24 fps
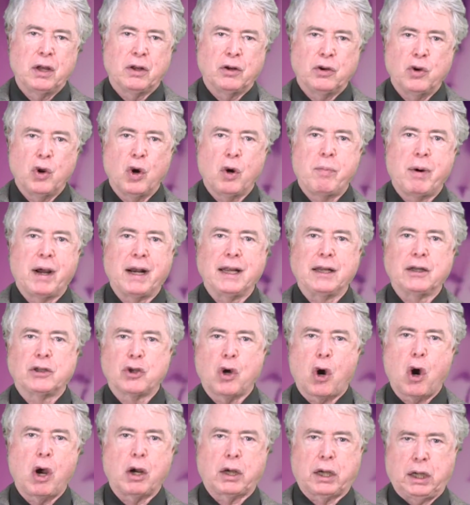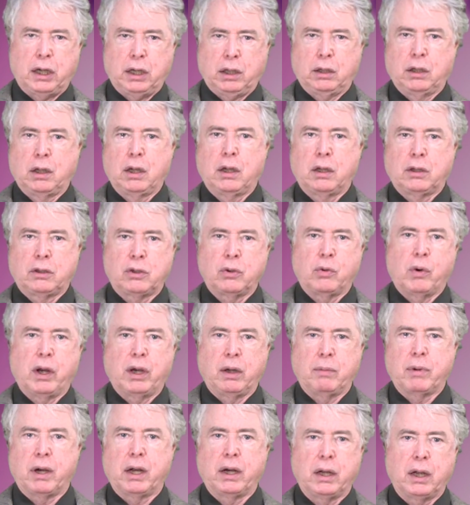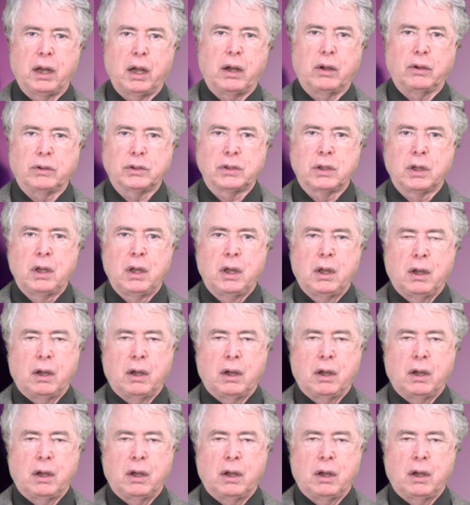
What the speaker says: Nobody talking to anybody else.